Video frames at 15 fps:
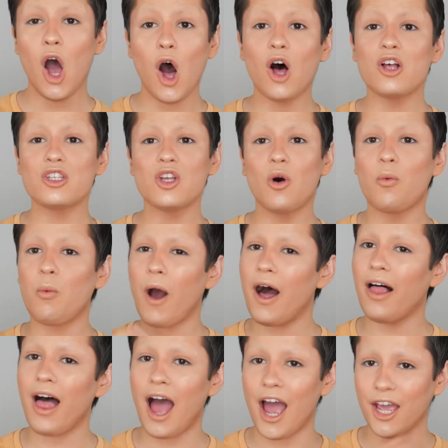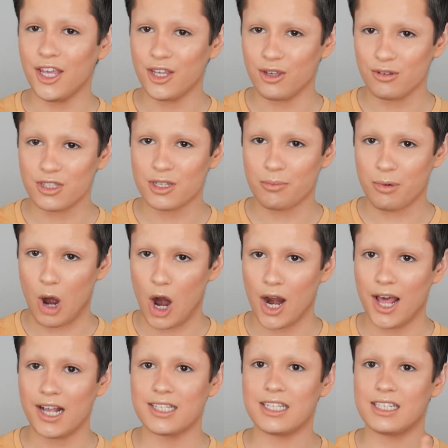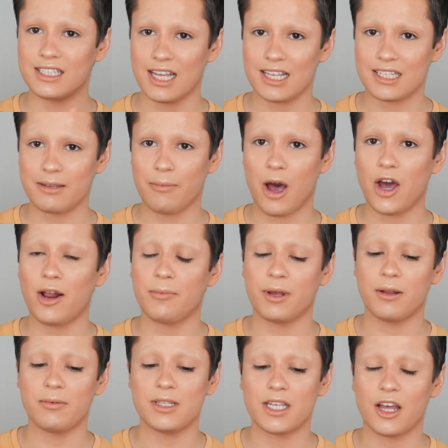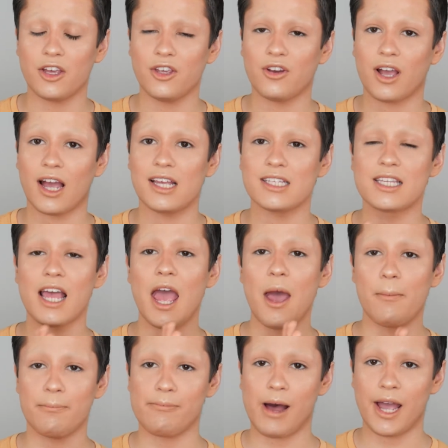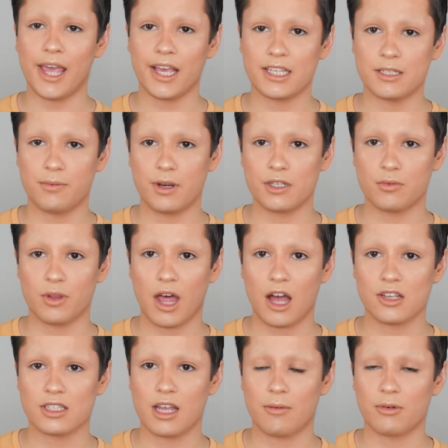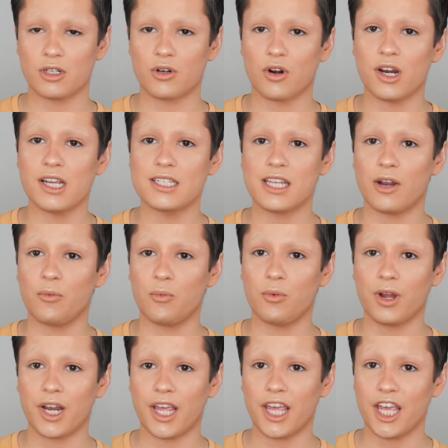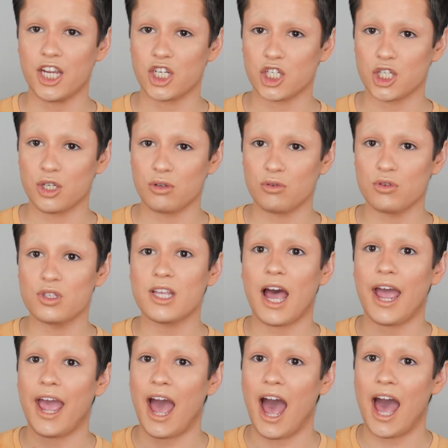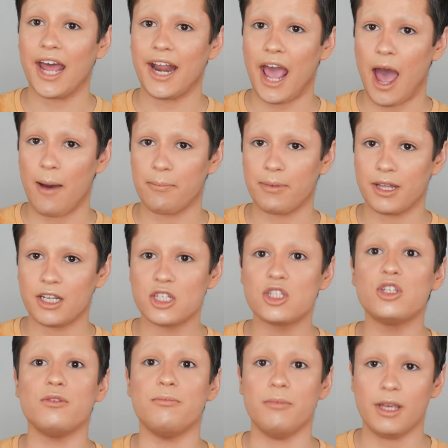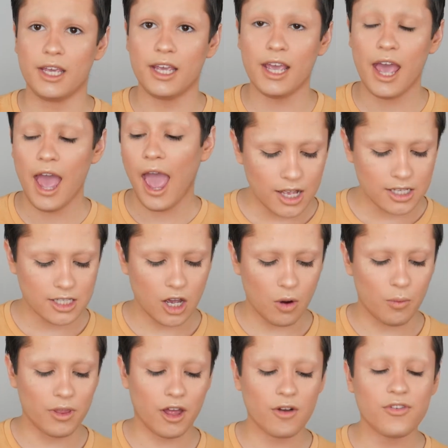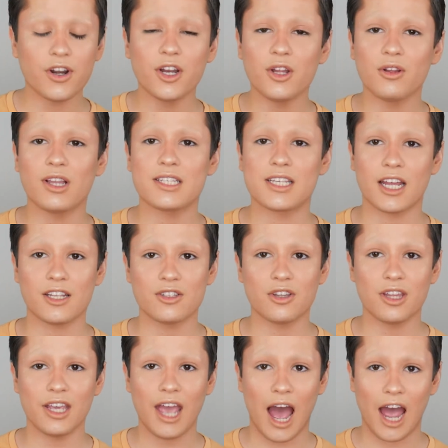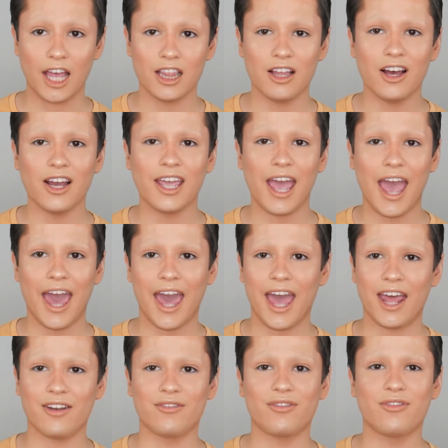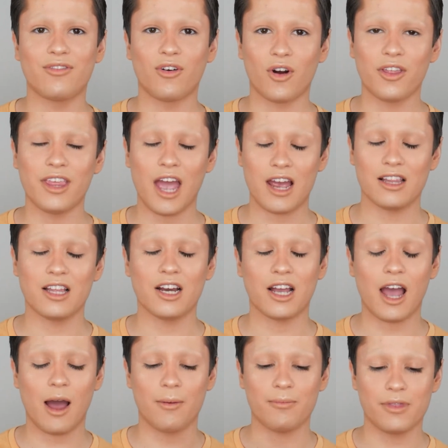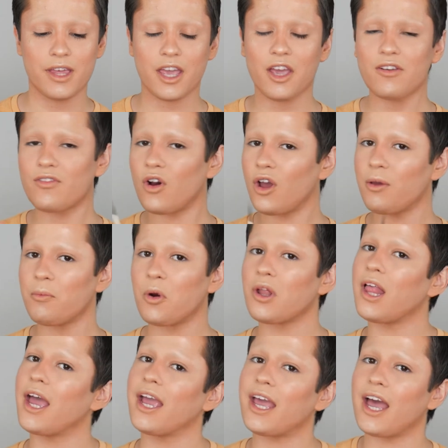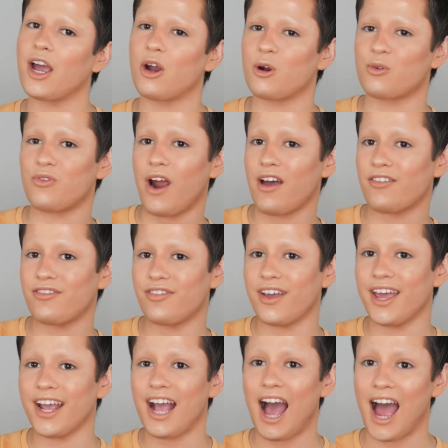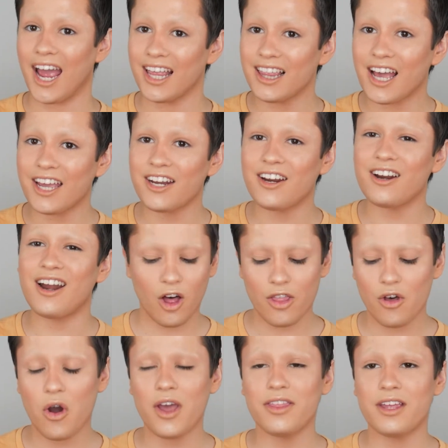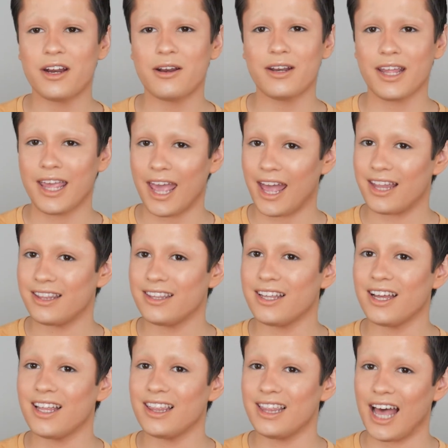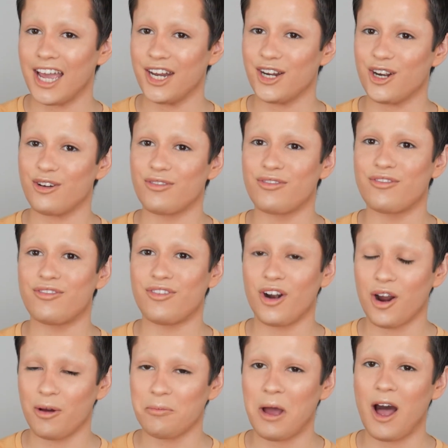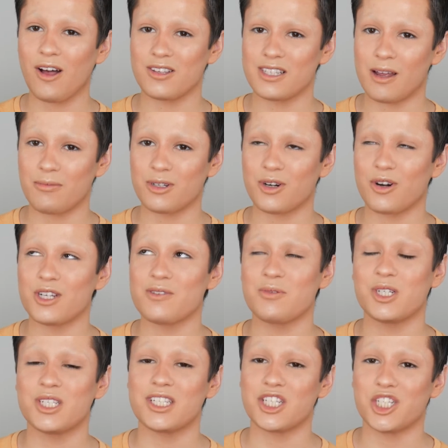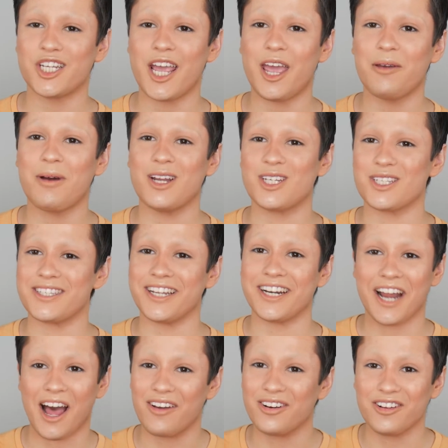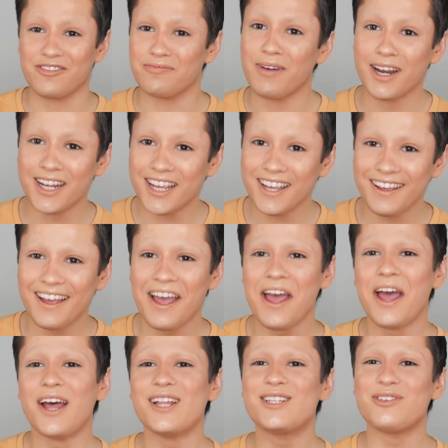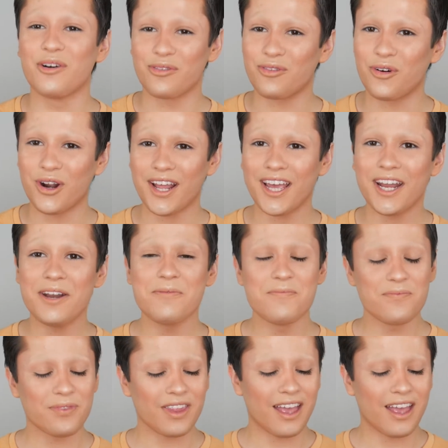Also, while I use the products and test them out, I'm going to be telling you guys my experience with Haus Laboratories and what issues I had happen to me. So without further ado, let's get into the eye look. And for the eye look, I'm thinking of going more like a graphic eyeliner. Although I didn't get the liner from Haus Laboratories, which is a shame. I just didn't have enough money to afford it.